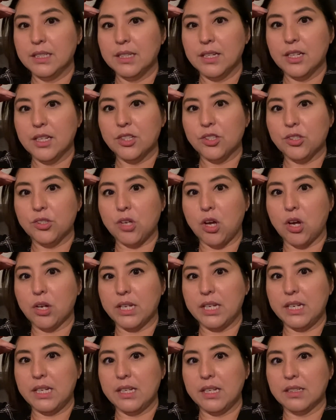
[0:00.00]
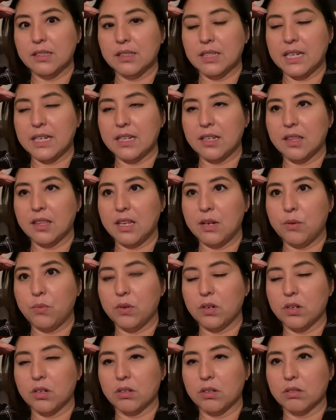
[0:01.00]
soggy like they
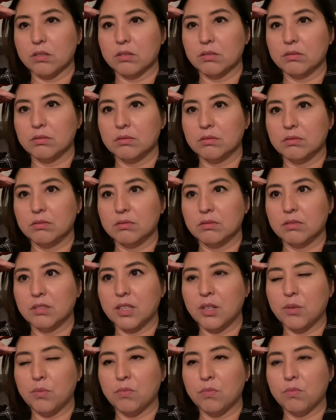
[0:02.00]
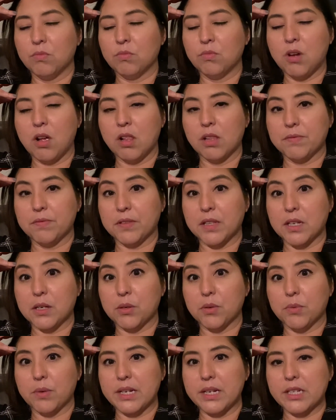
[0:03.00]
were, the
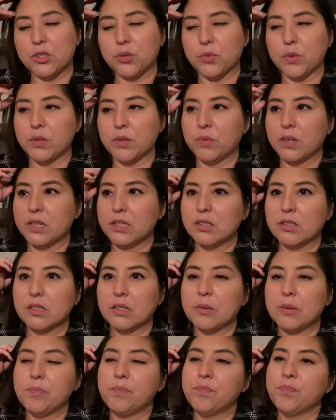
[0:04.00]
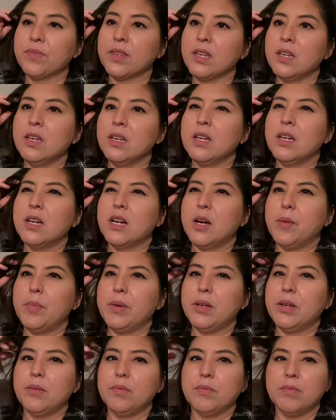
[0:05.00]
cauliflower rice one was. So I'm
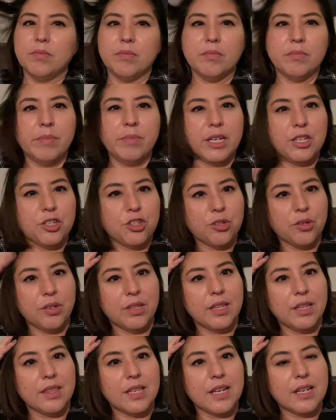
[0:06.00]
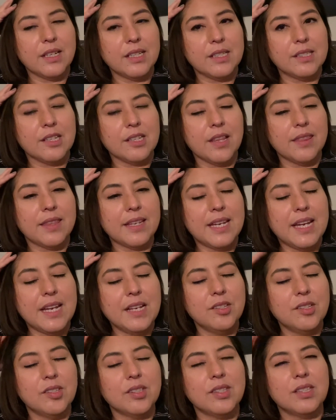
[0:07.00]
gonna make sure that that is not the
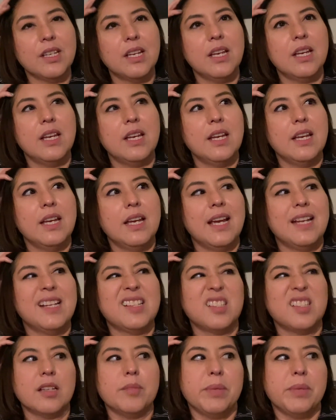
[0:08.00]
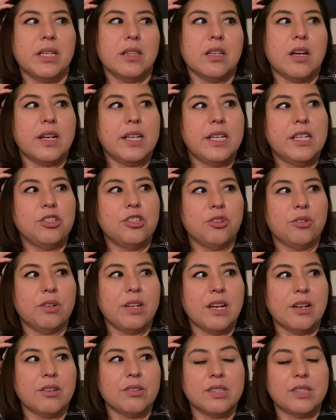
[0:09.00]
case. And it's gonna be a lot easier
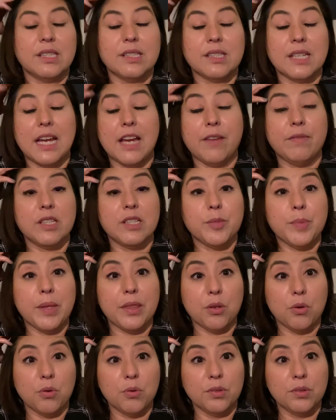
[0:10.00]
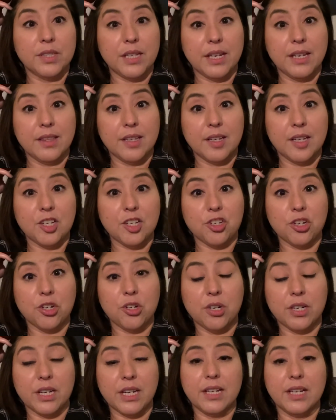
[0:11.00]
now since I haven't spent the whole day in the kitchen
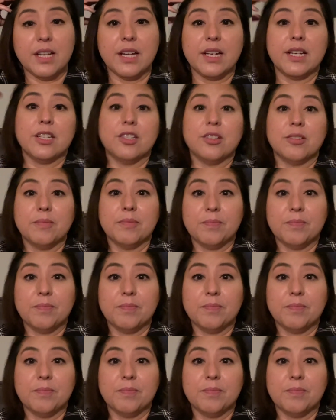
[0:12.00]
cooking. I can,